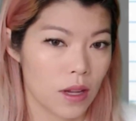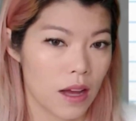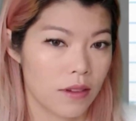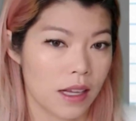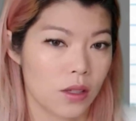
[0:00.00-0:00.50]
we
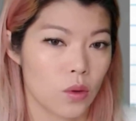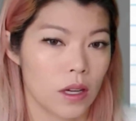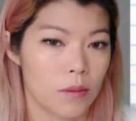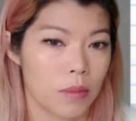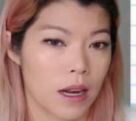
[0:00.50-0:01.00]
have x
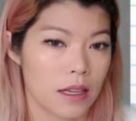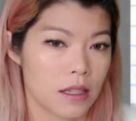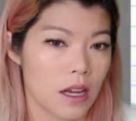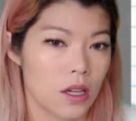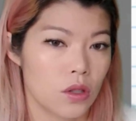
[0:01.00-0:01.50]
squared
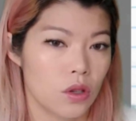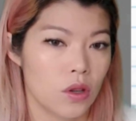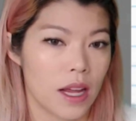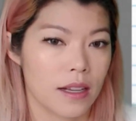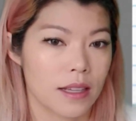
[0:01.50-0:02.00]
plus
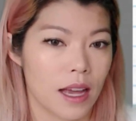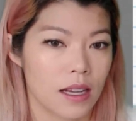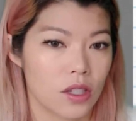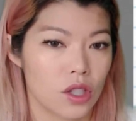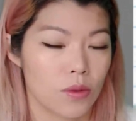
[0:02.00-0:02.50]

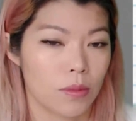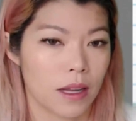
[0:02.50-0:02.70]
2xh